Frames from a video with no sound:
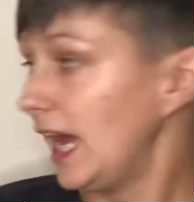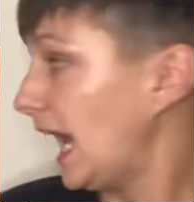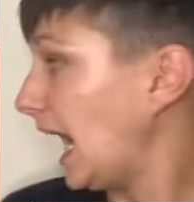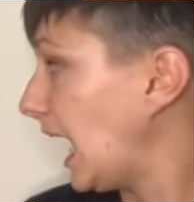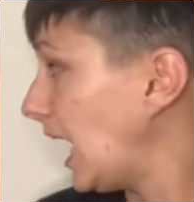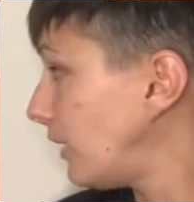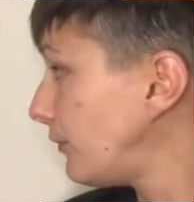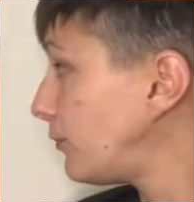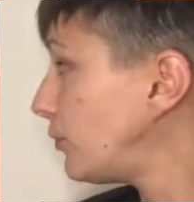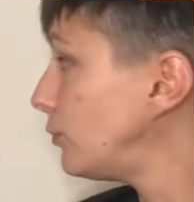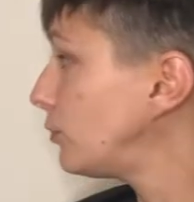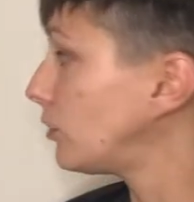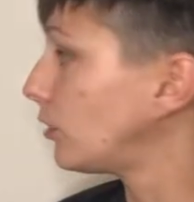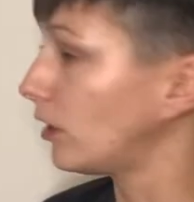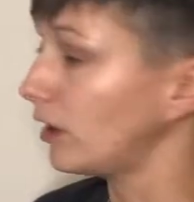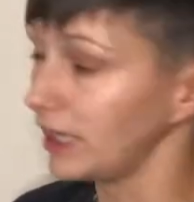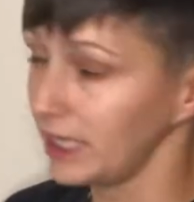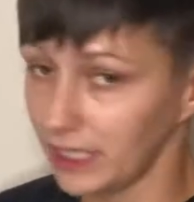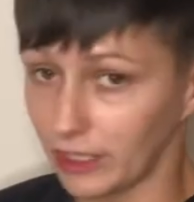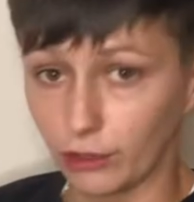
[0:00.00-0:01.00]
Have you
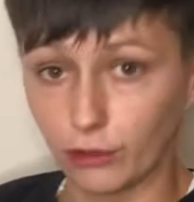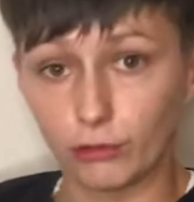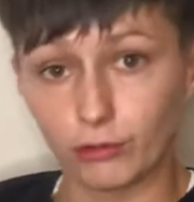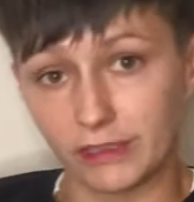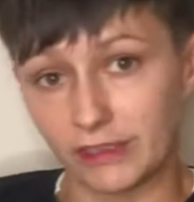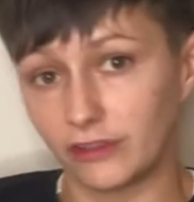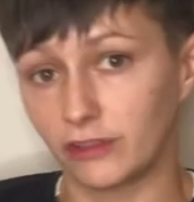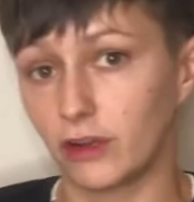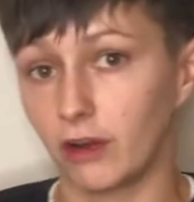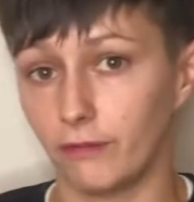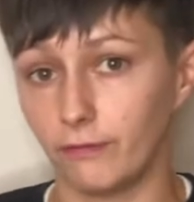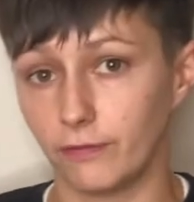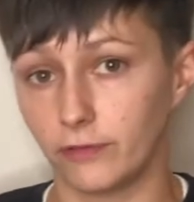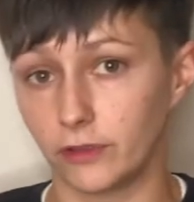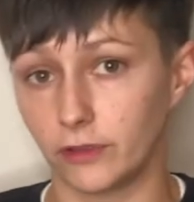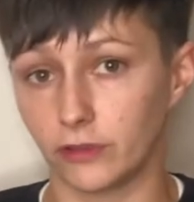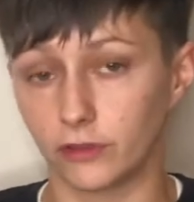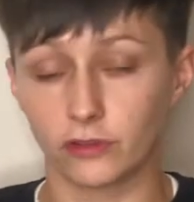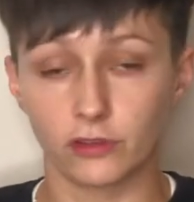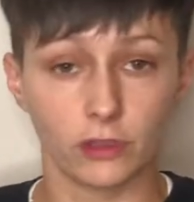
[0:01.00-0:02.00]
got increased
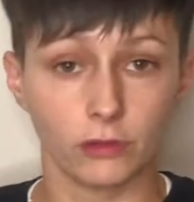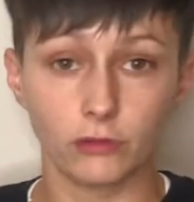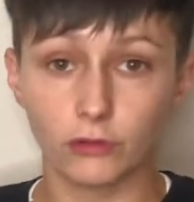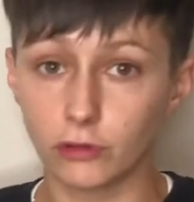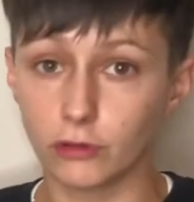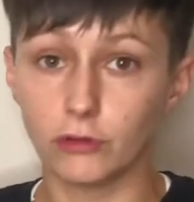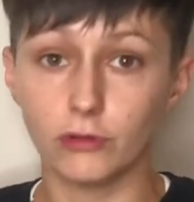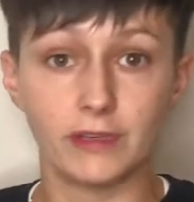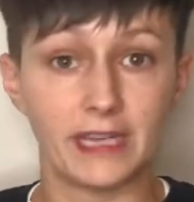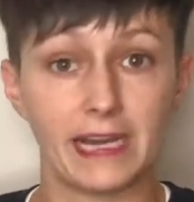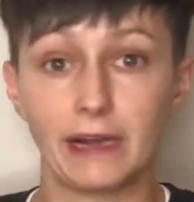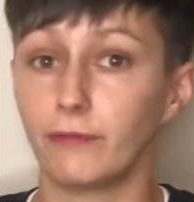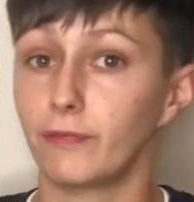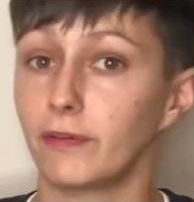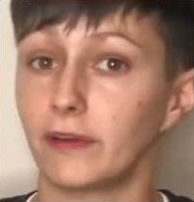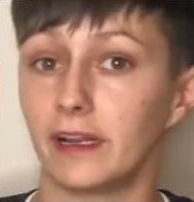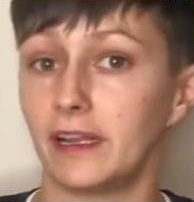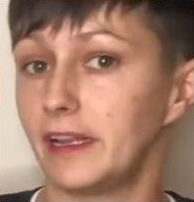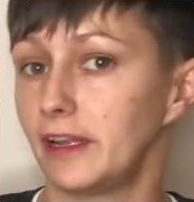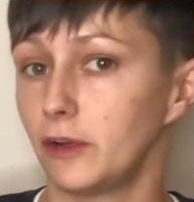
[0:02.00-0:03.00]
confidence? So do you now
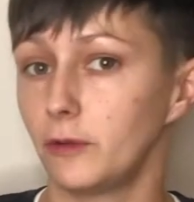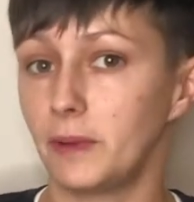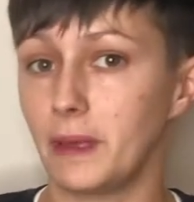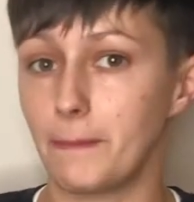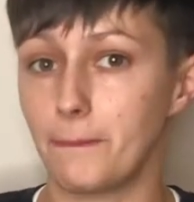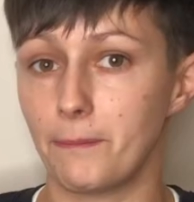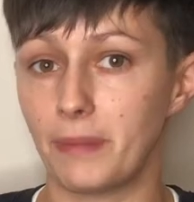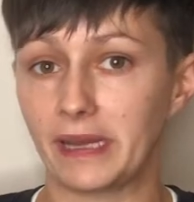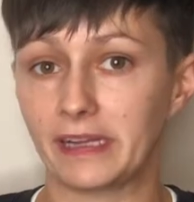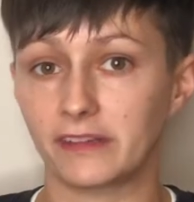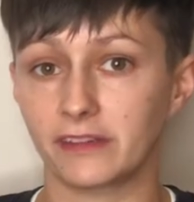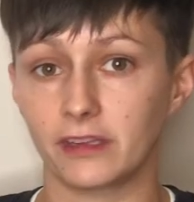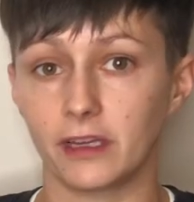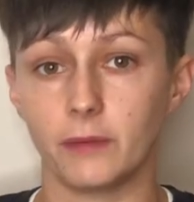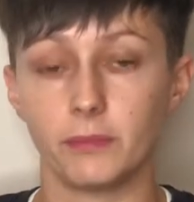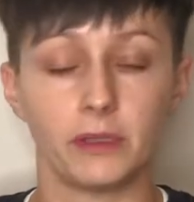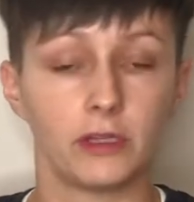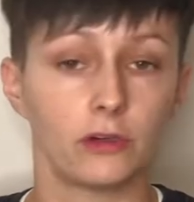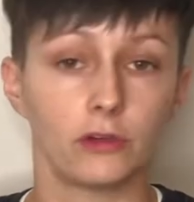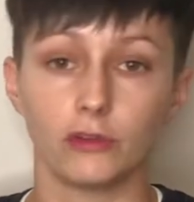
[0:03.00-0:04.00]
feel a little bit better
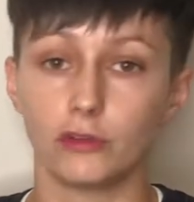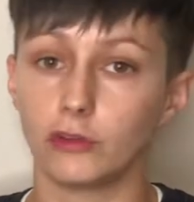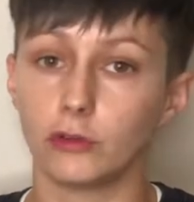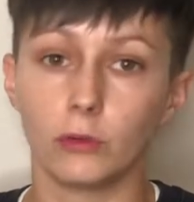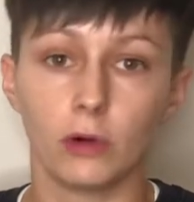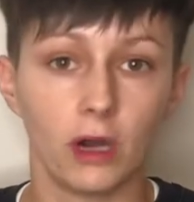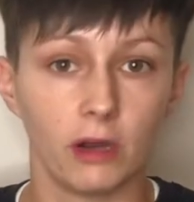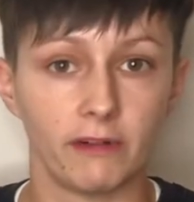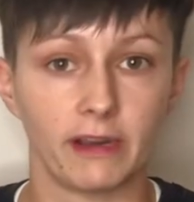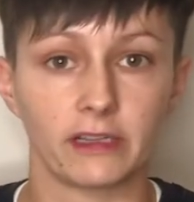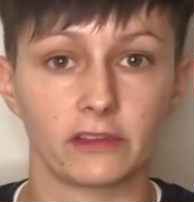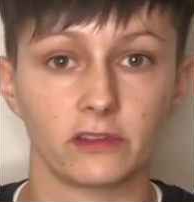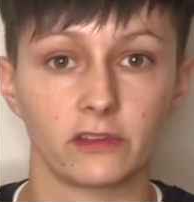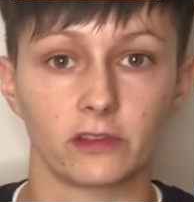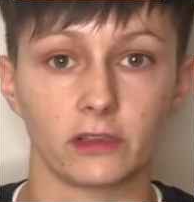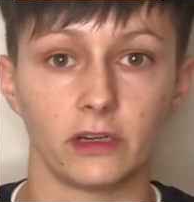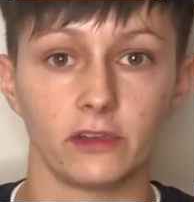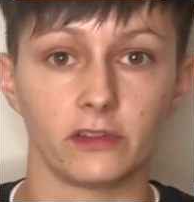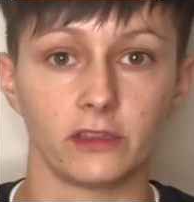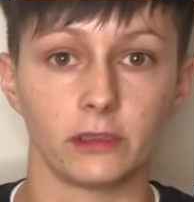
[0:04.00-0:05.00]
because you are
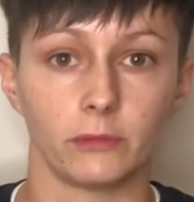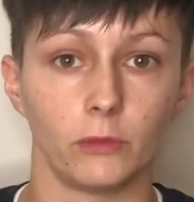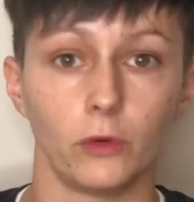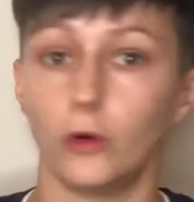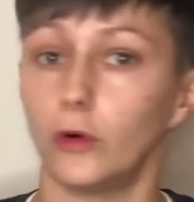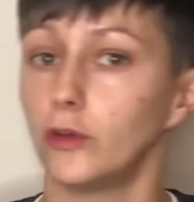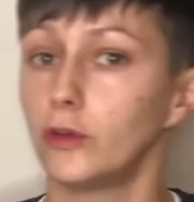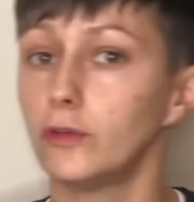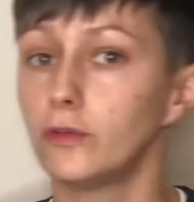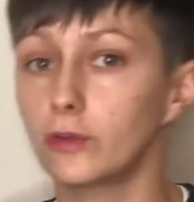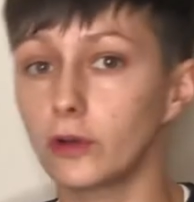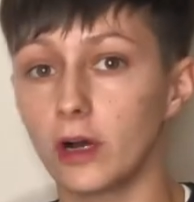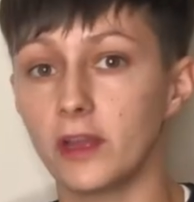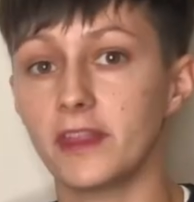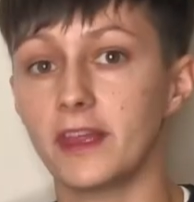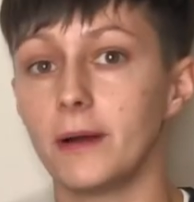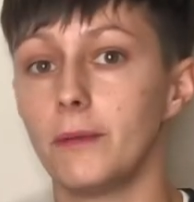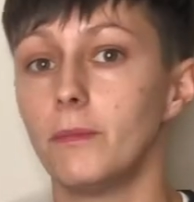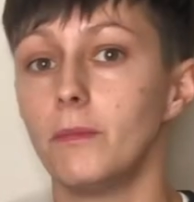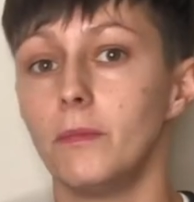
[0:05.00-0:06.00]
exercising more? You've got
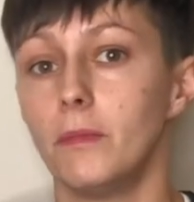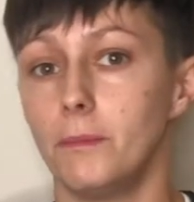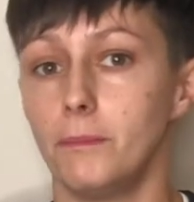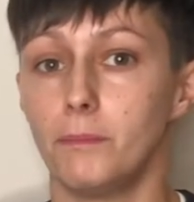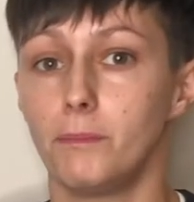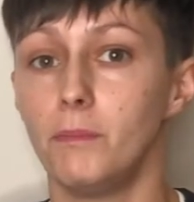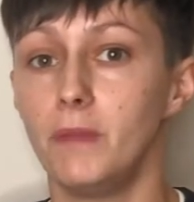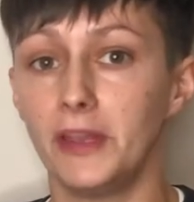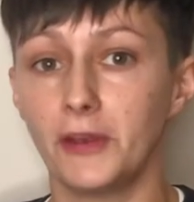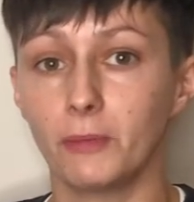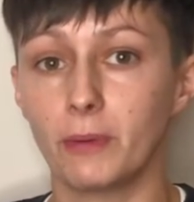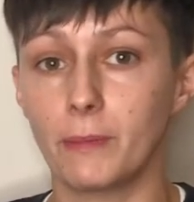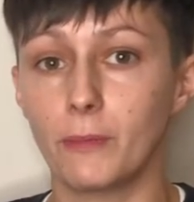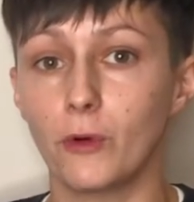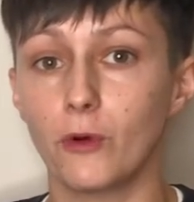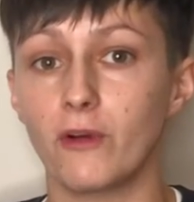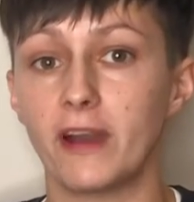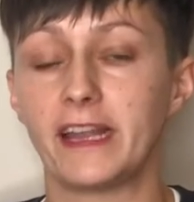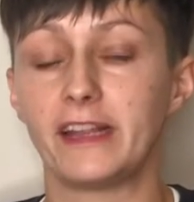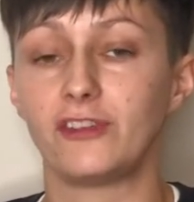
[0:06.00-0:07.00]
that little bit
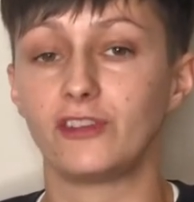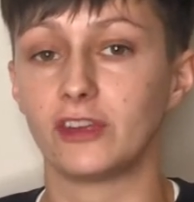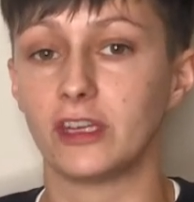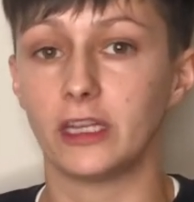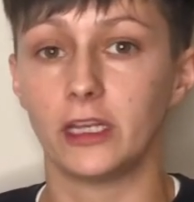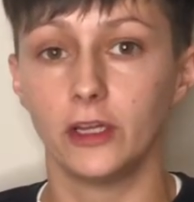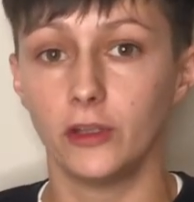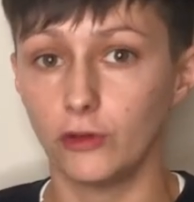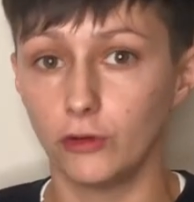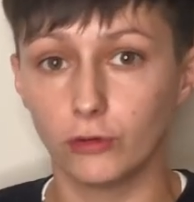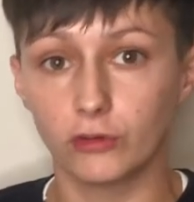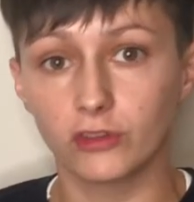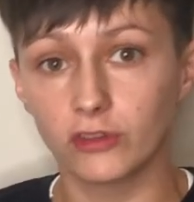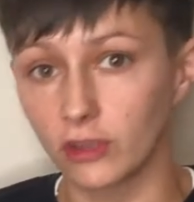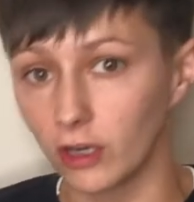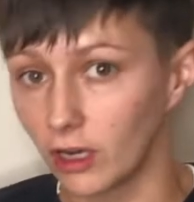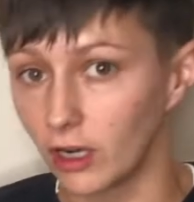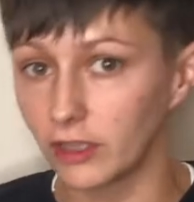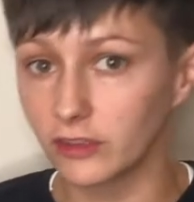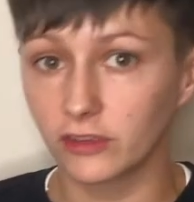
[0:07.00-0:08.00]
more energy and you
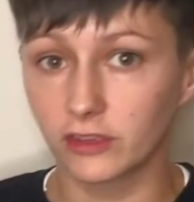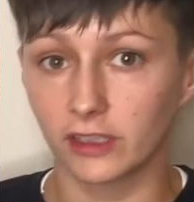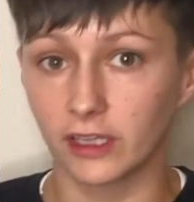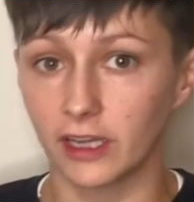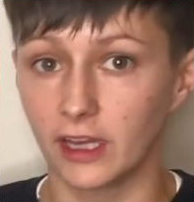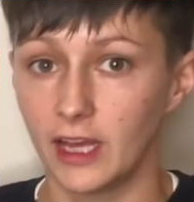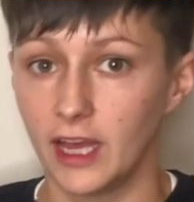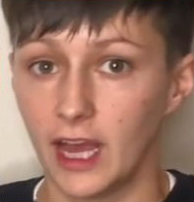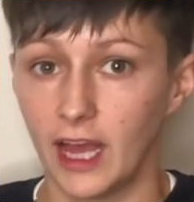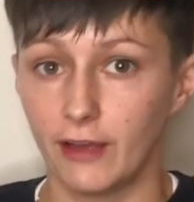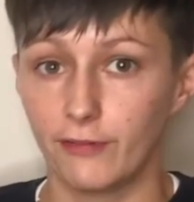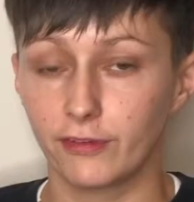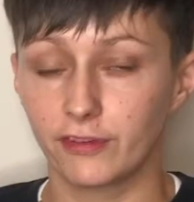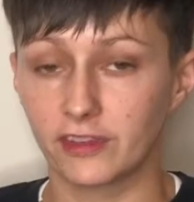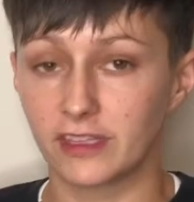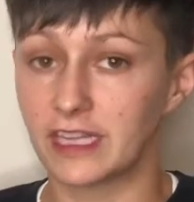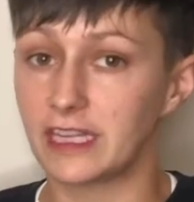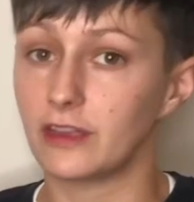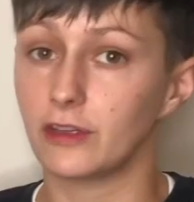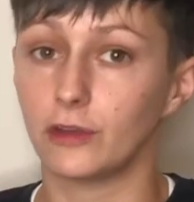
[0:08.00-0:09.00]
start to
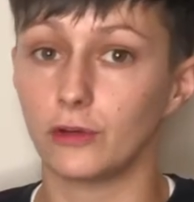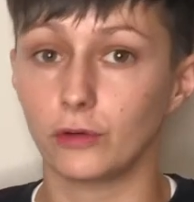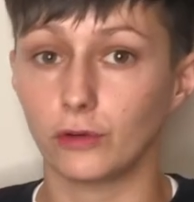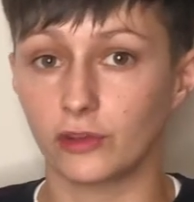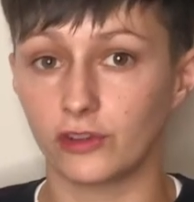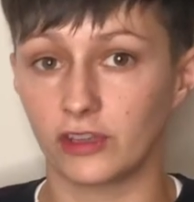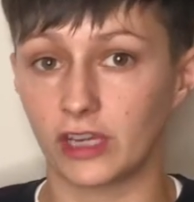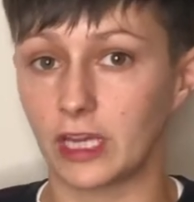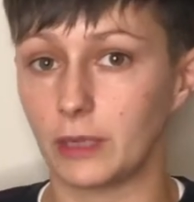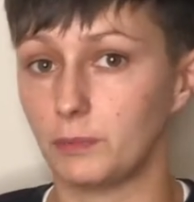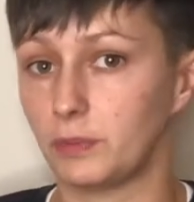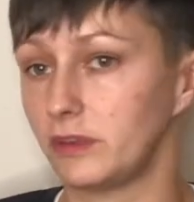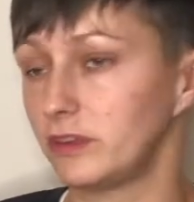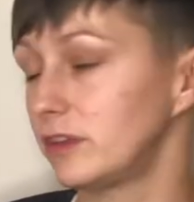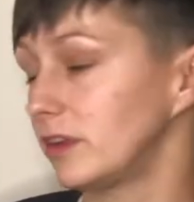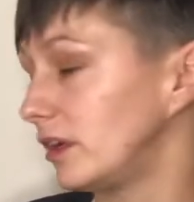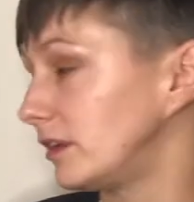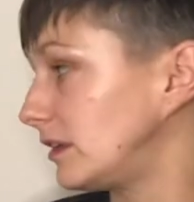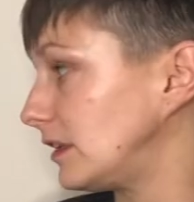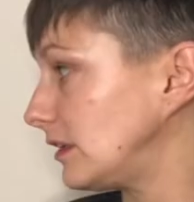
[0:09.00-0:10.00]
see that your shape is
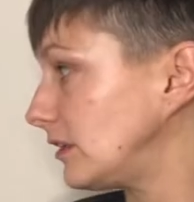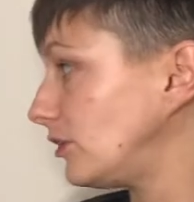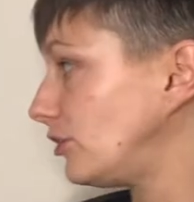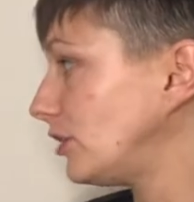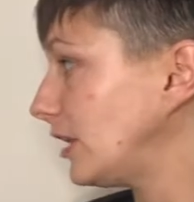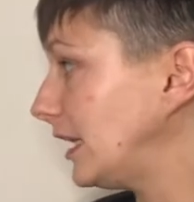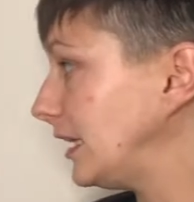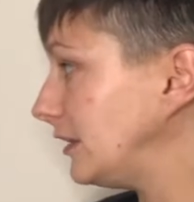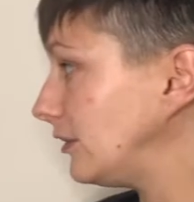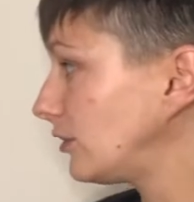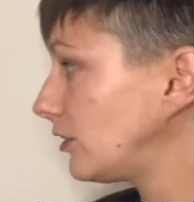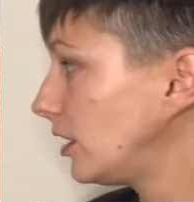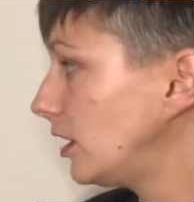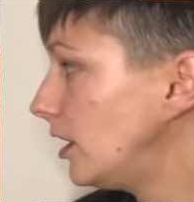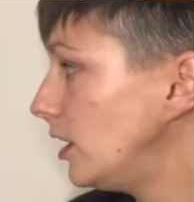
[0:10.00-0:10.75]
starting to change.